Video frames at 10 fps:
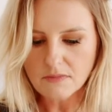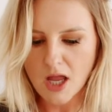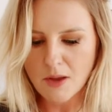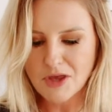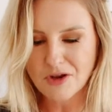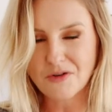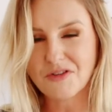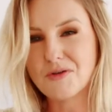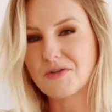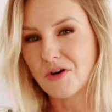You can
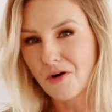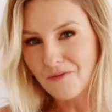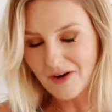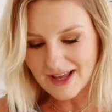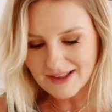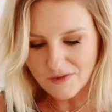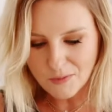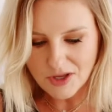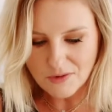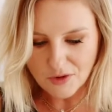also use cornflakes if you
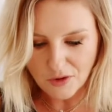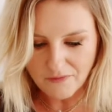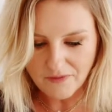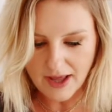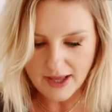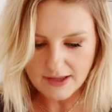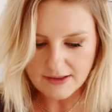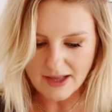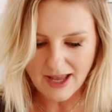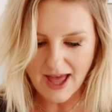want to use
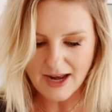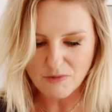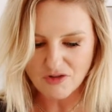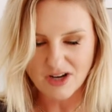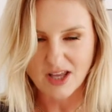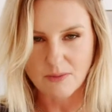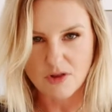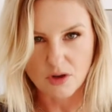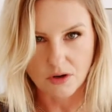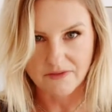cornflakes. Again, I'm just trying to keep the
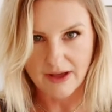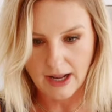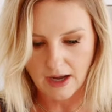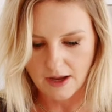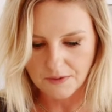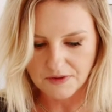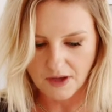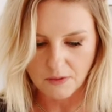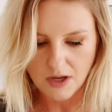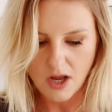sugar fairly low.
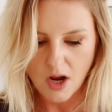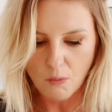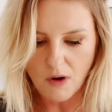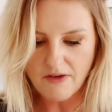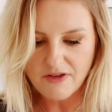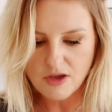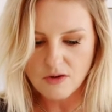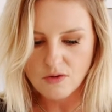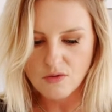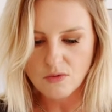So whatever
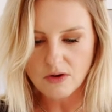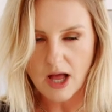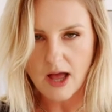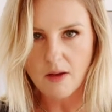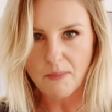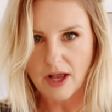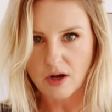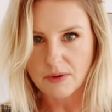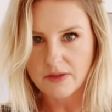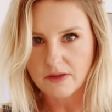you pick
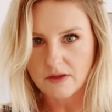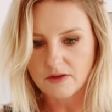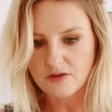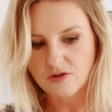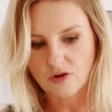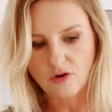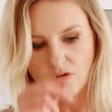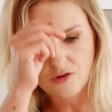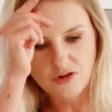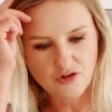up in the
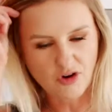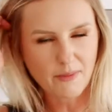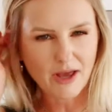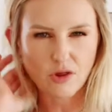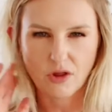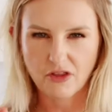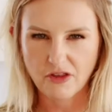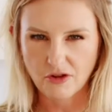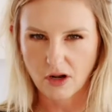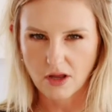store, just try and make sure that
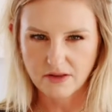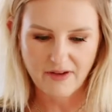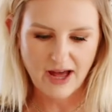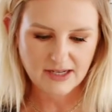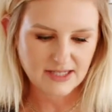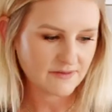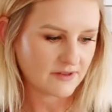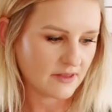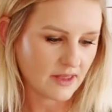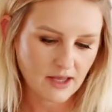there's not lots of additives
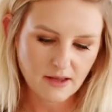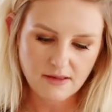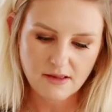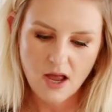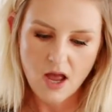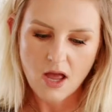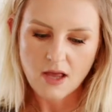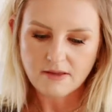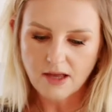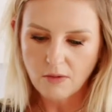and things.
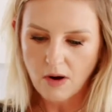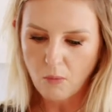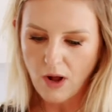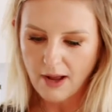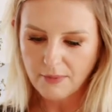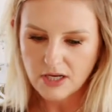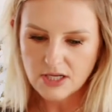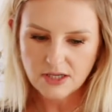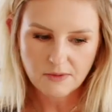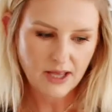So what I'm going to
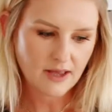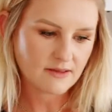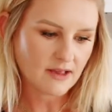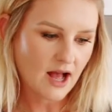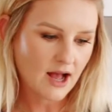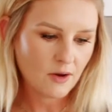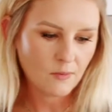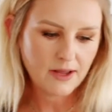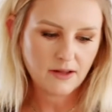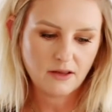do is I
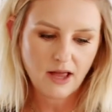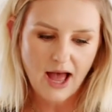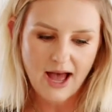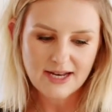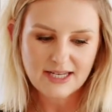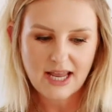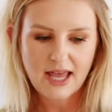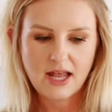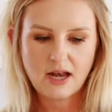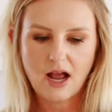will add
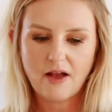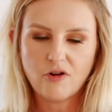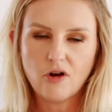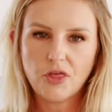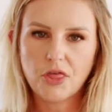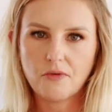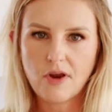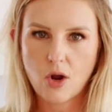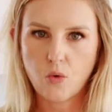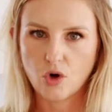in, I've got
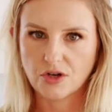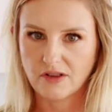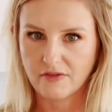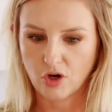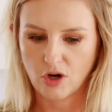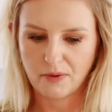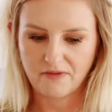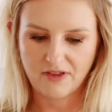3/4 of a cup of